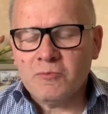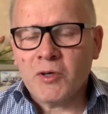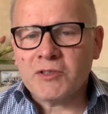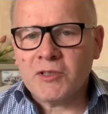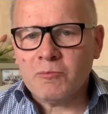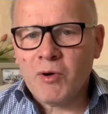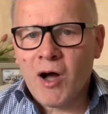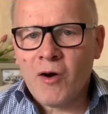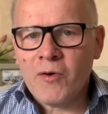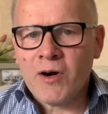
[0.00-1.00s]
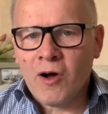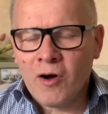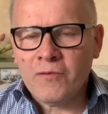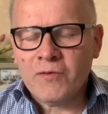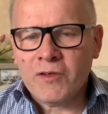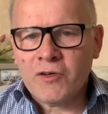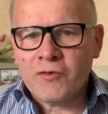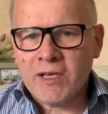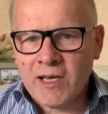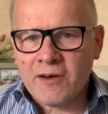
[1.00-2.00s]
but the power of the
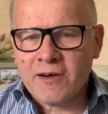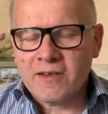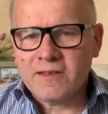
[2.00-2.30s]
Creator.